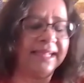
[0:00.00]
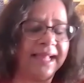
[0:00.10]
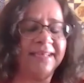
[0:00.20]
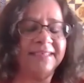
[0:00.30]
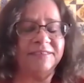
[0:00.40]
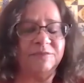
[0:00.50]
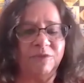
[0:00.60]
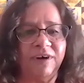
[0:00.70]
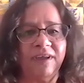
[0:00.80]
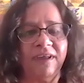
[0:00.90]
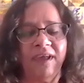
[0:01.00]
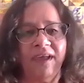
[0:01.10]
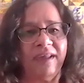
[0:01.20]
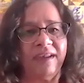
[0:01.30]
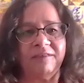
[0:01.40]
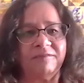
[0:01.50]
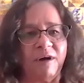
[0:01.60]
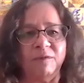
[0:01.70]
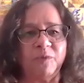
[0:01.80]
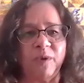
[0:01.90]
glass work, and I've
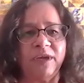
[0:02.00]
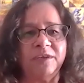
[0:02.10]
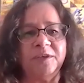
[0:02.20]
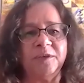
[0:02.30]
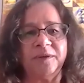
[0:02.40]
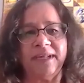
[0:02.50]
always wanted to do it.